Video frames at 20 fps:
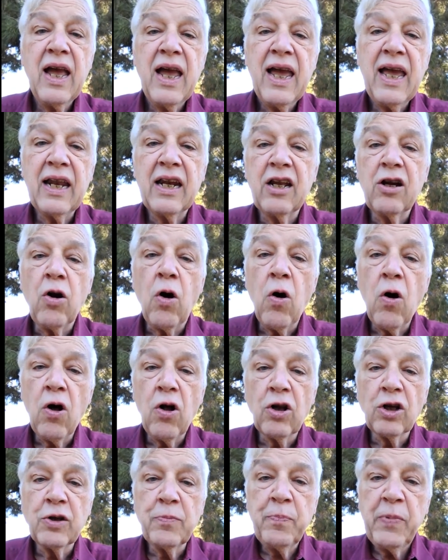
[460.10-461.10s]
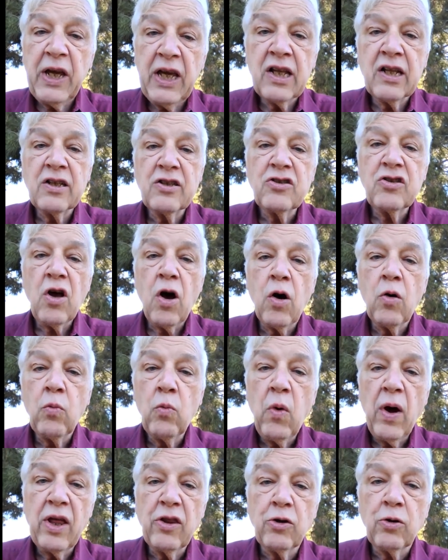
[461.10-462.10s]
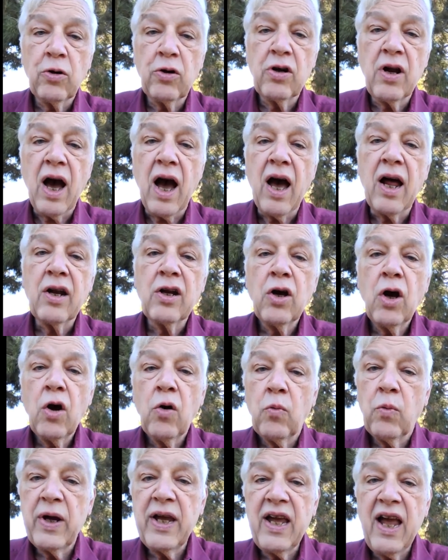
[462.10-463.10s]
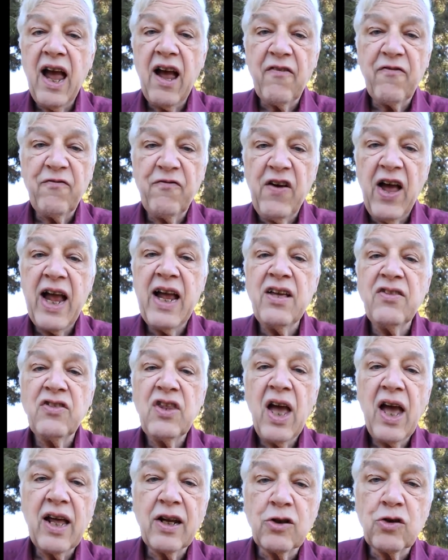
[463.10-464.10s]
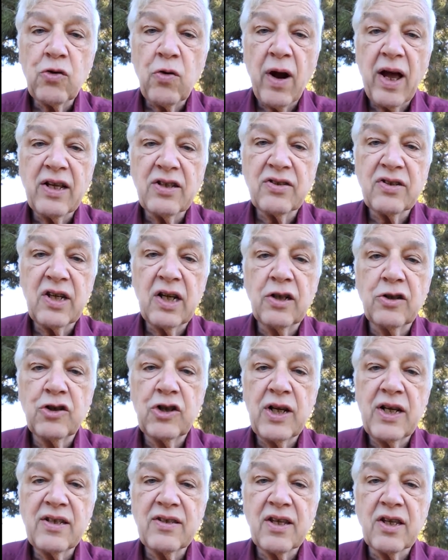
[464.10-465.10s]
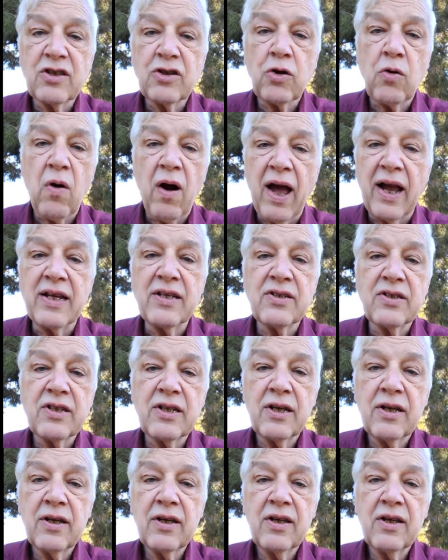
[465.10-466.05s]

And it all depends on whether or not we have faith and trust in Jesus Christ.